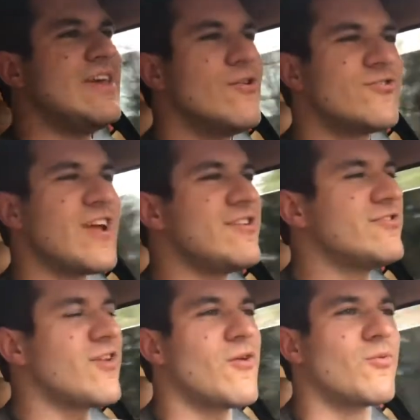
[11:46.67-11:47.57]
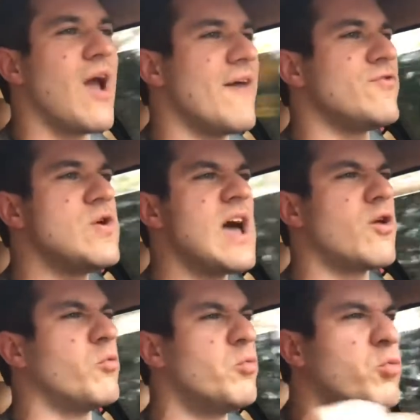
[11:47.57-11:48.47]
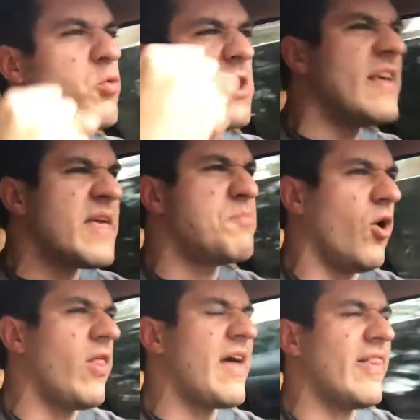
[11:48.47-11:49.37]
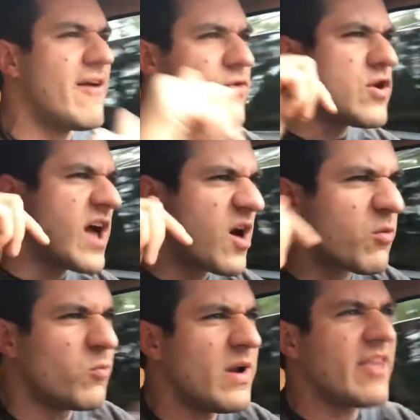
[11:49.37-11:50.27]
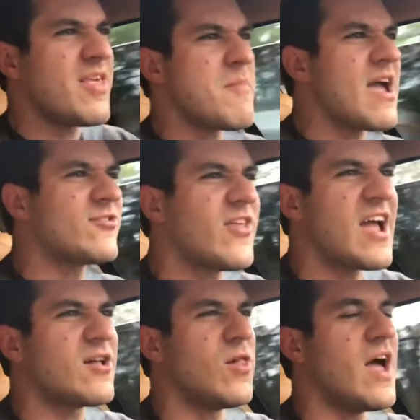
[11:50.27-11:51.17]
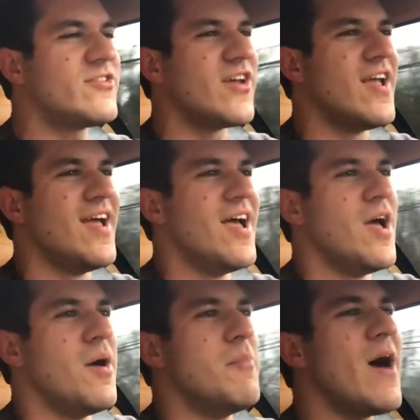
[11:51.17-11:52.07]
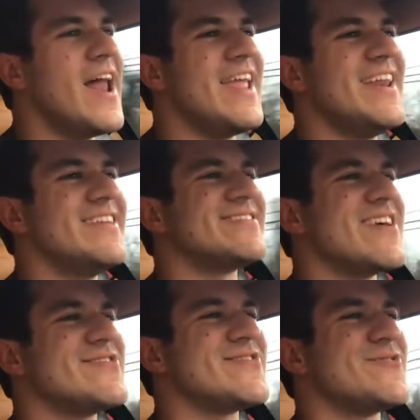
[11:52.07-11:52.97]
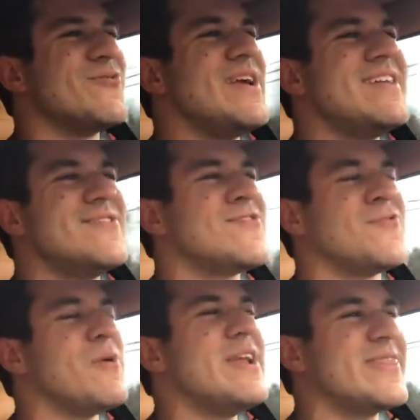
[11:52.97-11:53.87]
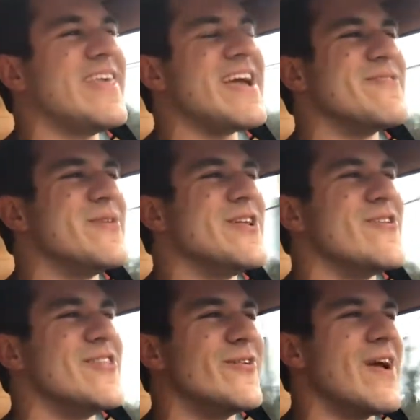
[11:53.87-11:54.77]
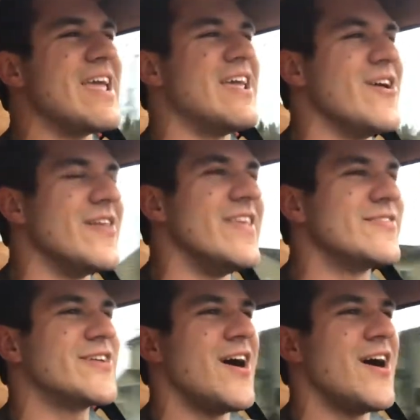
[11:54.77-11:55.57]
gear changes are rough. You gotta really pull that lever. You gotta really mash that clutch. But it is a sweet, sweet thing when you're in the right gear in this